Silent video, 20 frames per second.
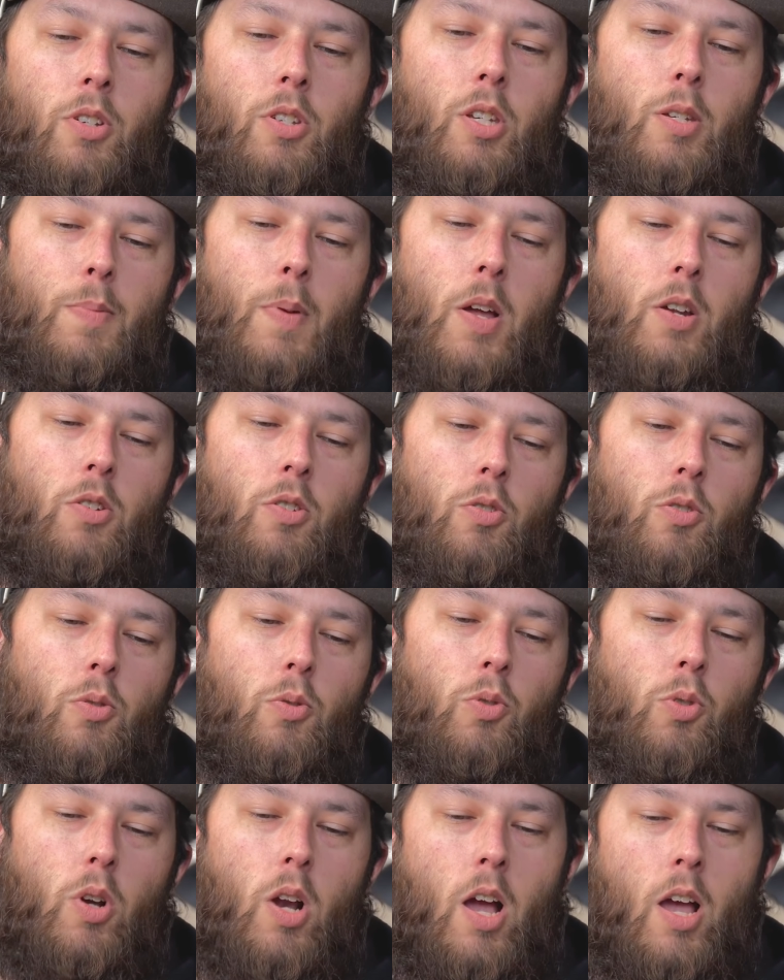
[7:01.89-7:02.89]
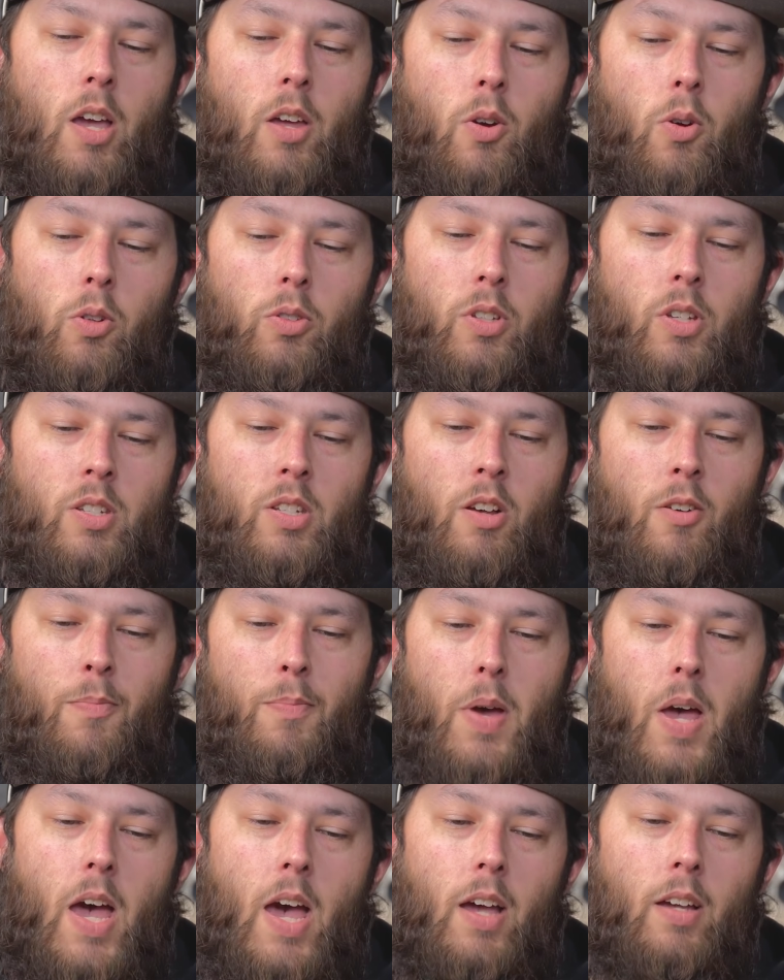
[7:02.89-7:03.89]
suspension to try and hold itself
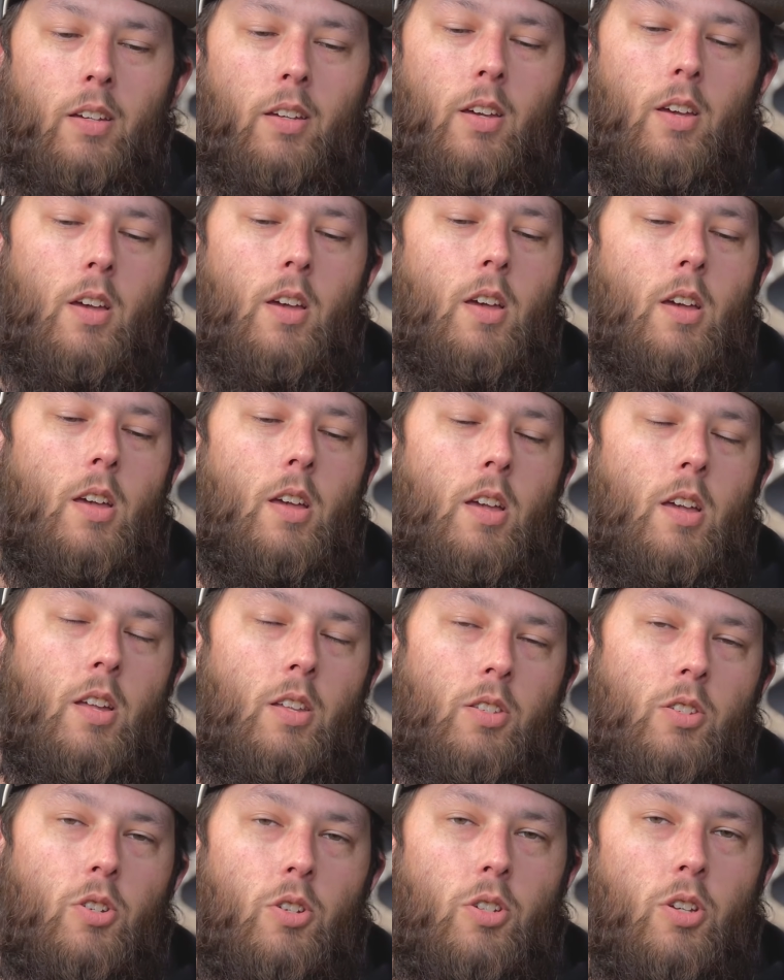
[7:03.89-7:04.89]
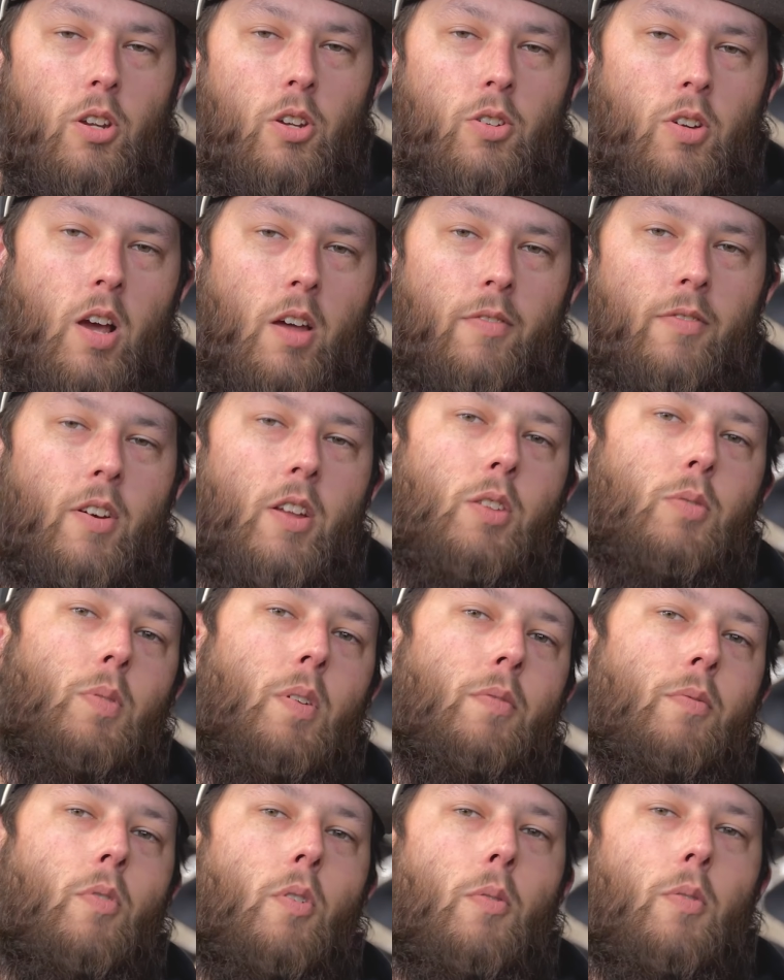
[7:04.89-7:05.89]
back. It's just going to try and fight its
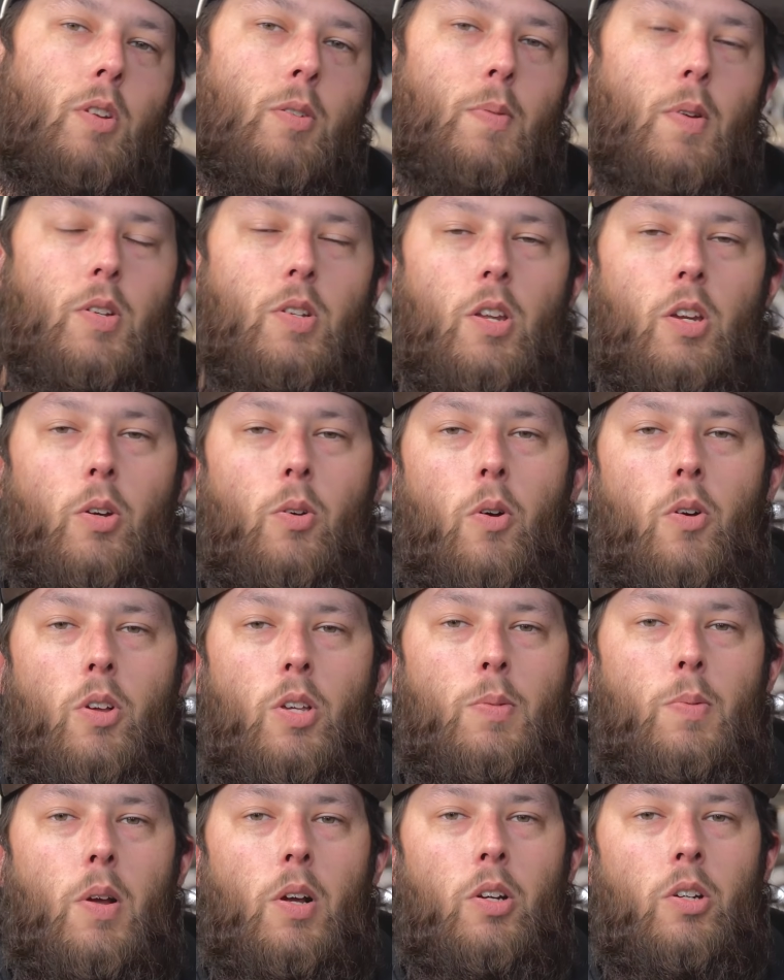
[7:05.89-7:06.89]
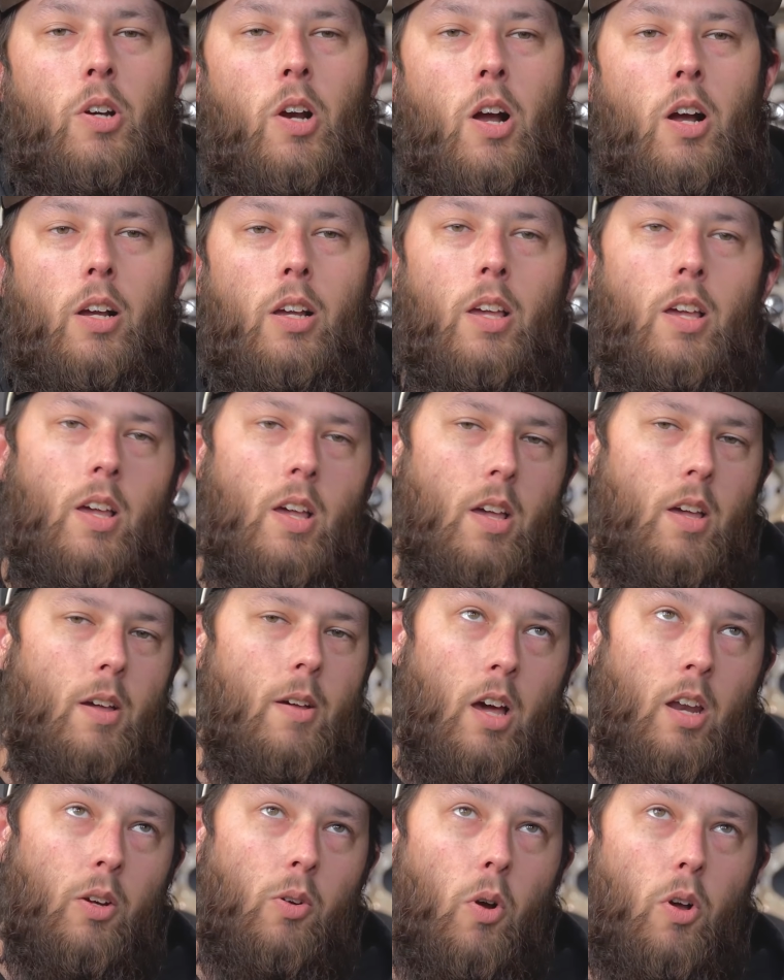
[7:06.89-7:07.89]
way forward, especially on a coil sprung truck.
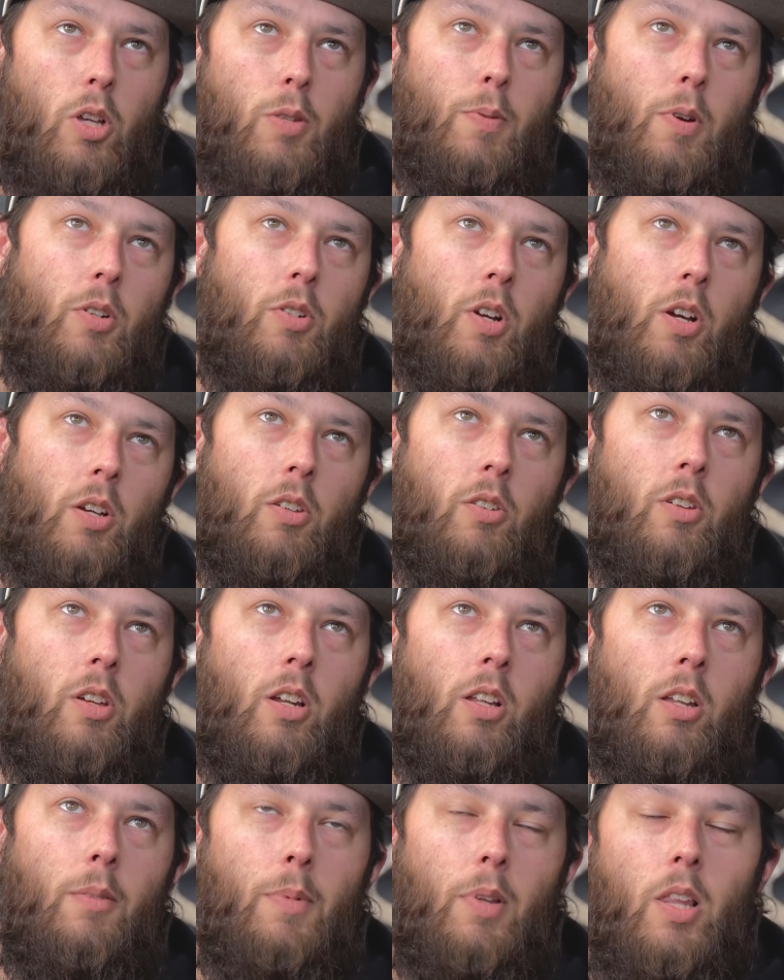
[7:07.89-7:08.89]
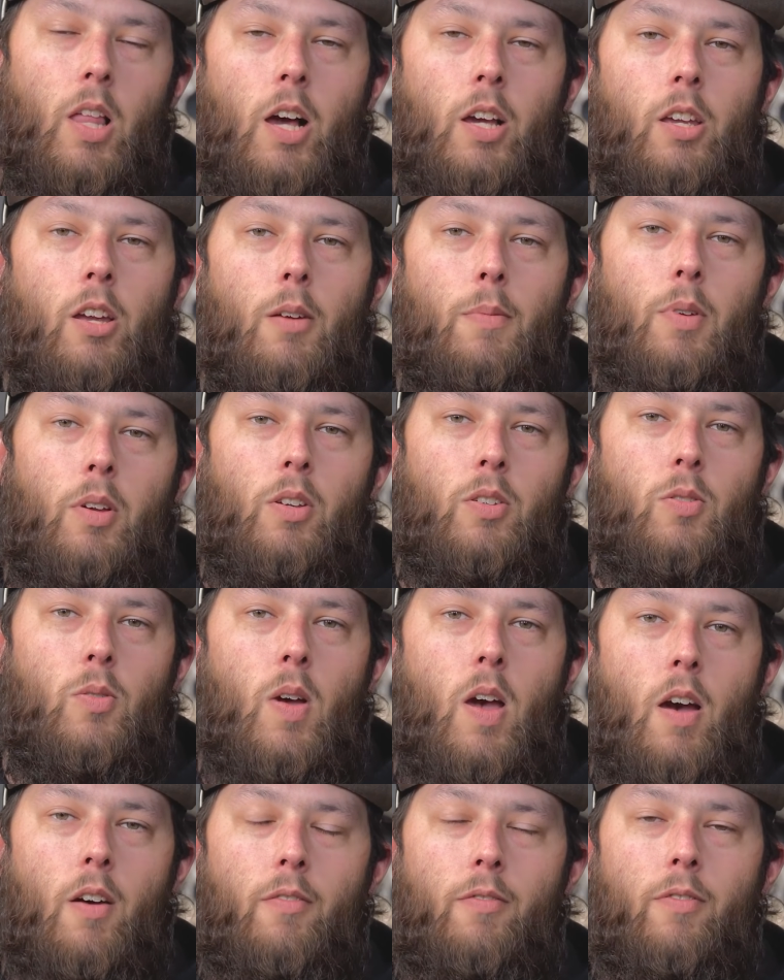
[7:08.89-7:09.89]
On a coil sprung truck, you get a little bit luckier because you
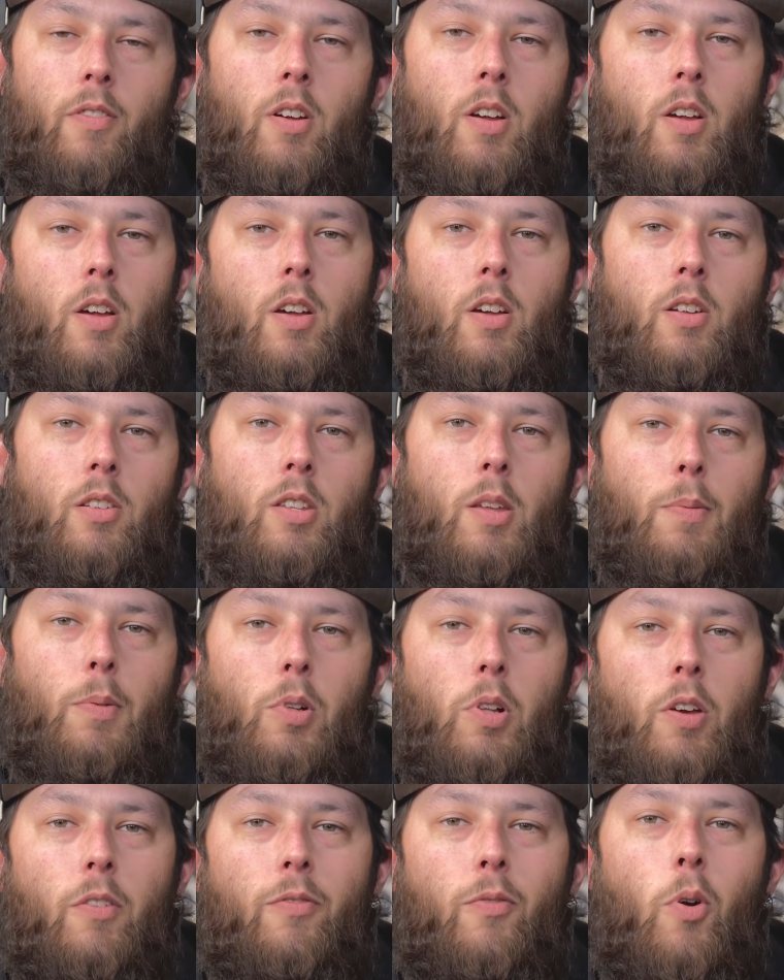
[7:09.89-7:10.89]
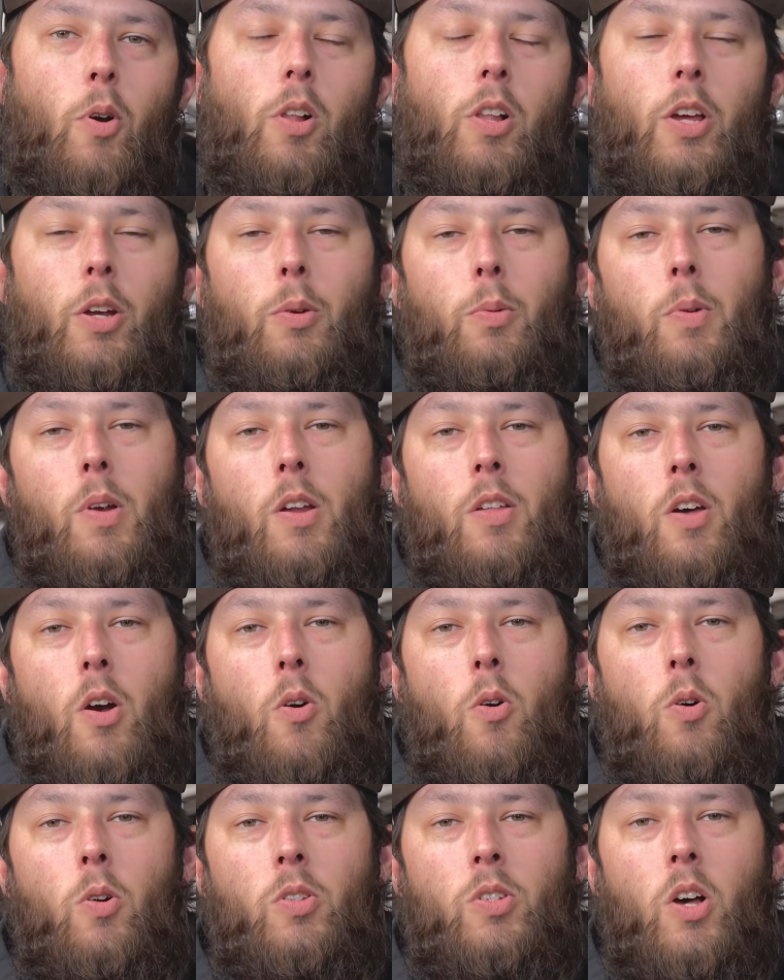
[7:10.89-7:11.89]
have typically a 4-link rear that
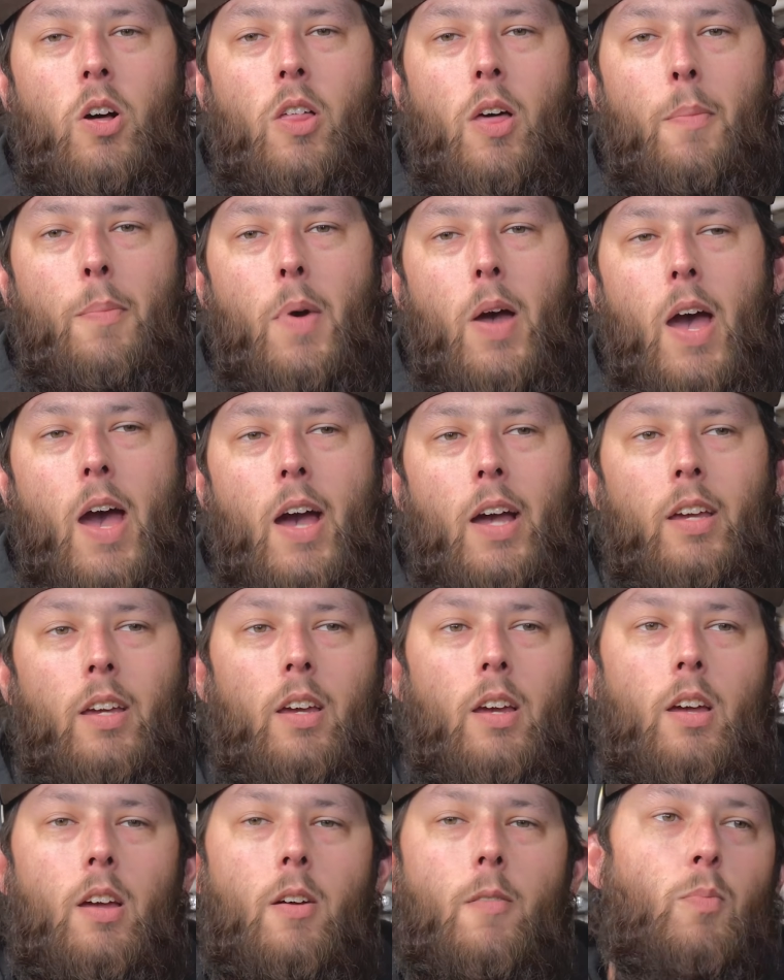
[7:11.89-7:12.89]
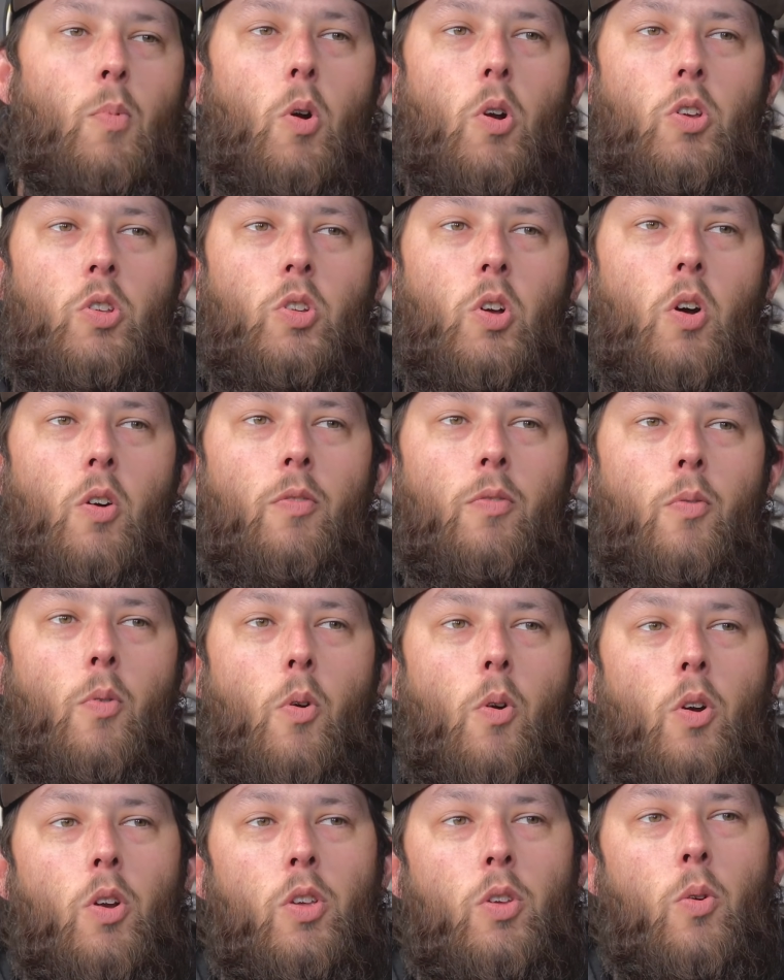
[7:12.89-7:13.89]
holds all that back, more so
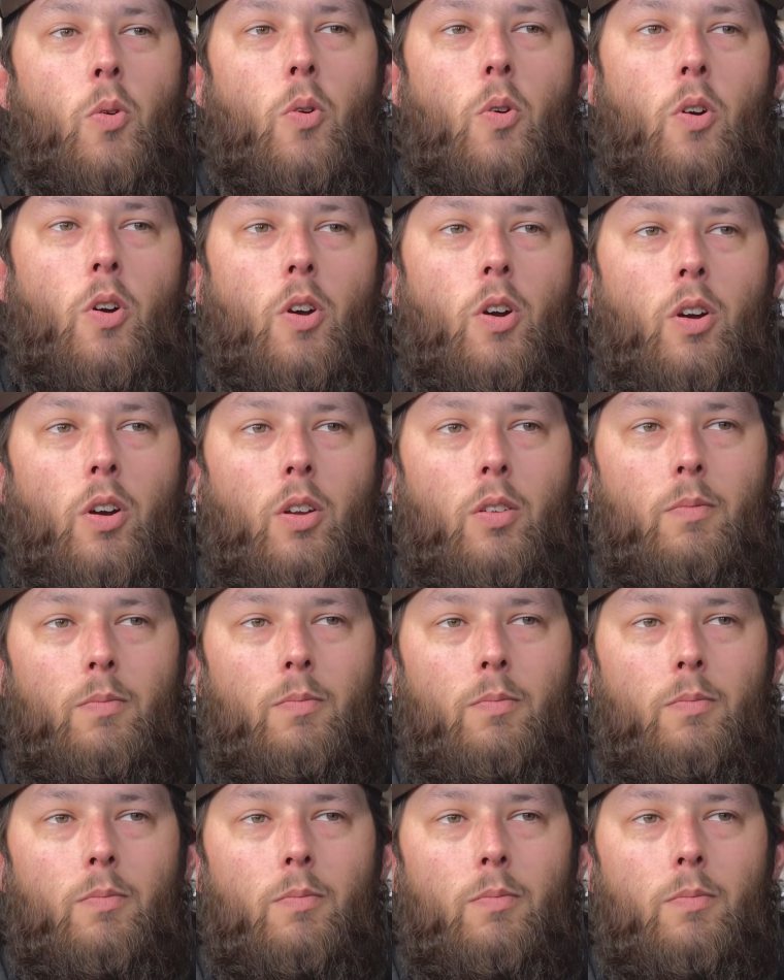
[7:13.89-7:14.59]
for your